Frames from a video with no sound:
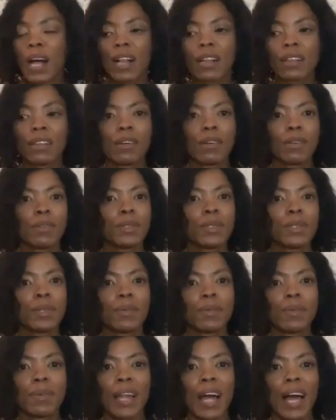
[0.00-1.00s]
I'll go
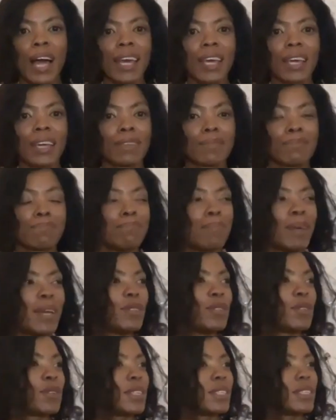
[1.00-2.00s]
to like
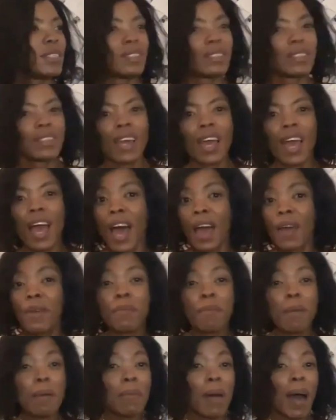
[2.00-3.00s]
Pinterest. I
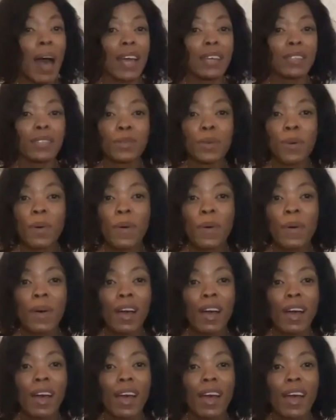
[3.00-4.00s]
remember I
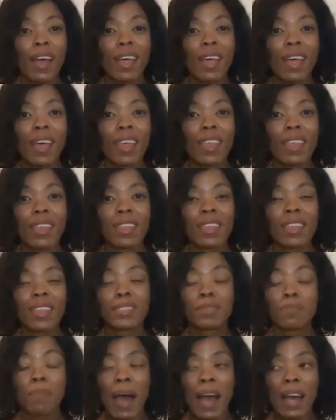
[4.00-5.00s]
saw
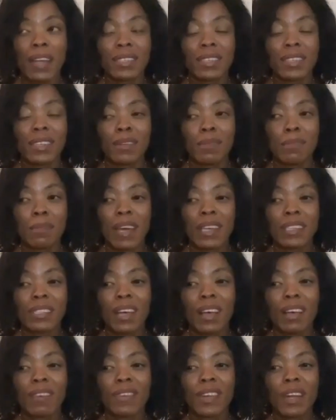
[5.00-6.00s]
this pattern in
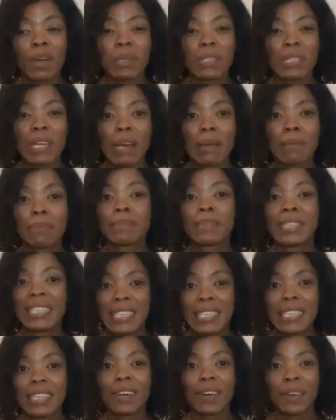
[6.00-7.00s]
myself and I was like,
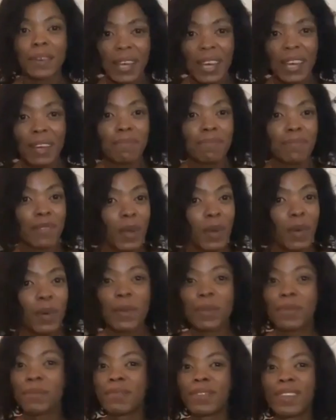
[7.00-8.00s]
okay,
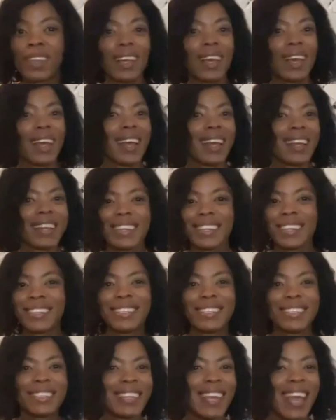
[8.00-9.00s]
cool.
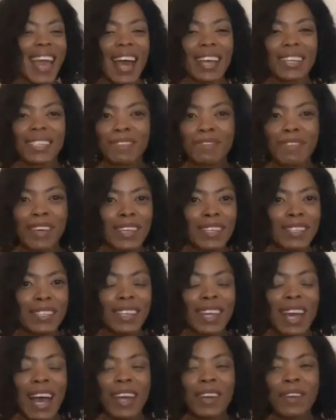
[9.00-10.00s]

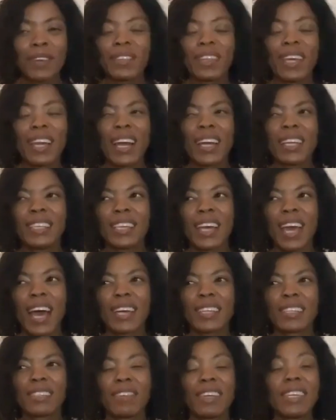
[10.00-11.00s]
Deactivate. I don't think I
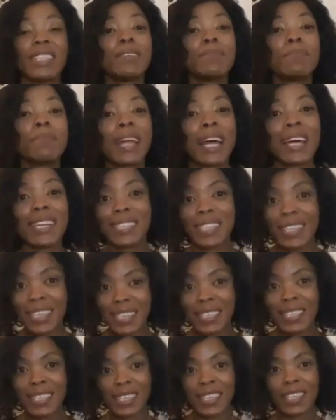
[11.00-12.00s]
deactivated, but I
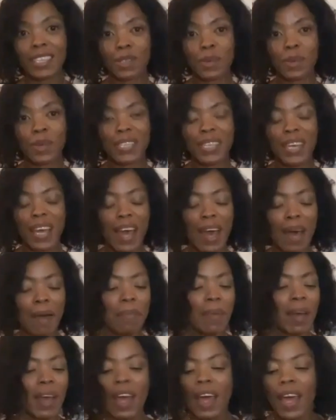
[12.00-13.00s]
deleted the Twitter
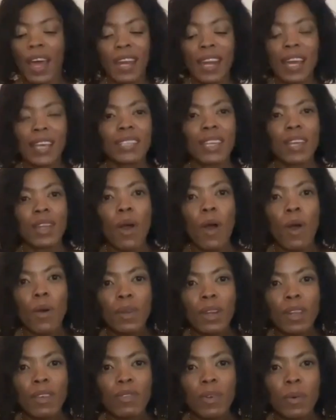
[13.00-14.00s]
app and I said
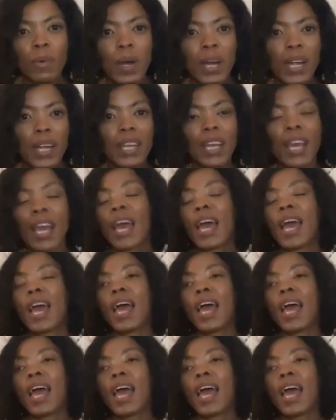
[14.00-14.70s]
only for work.